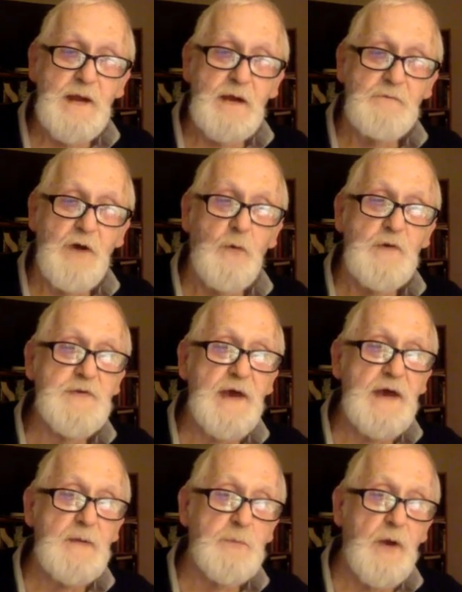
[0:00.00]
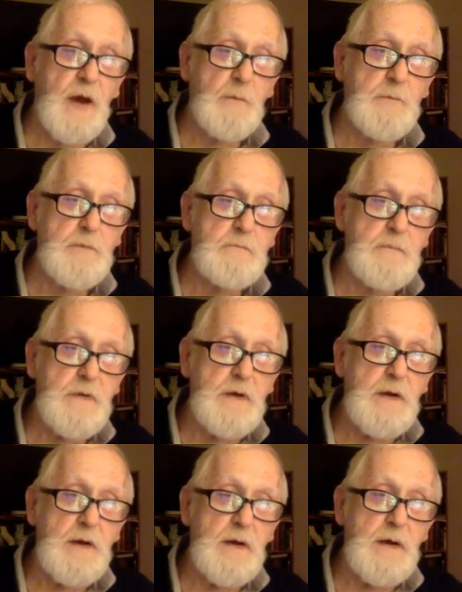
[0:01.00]
I've always had a problem
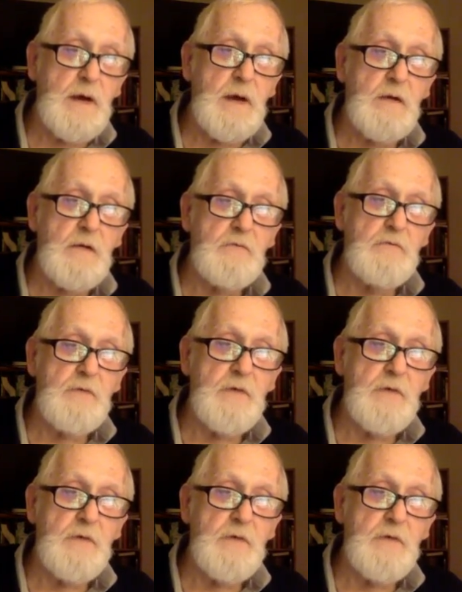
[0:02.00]
of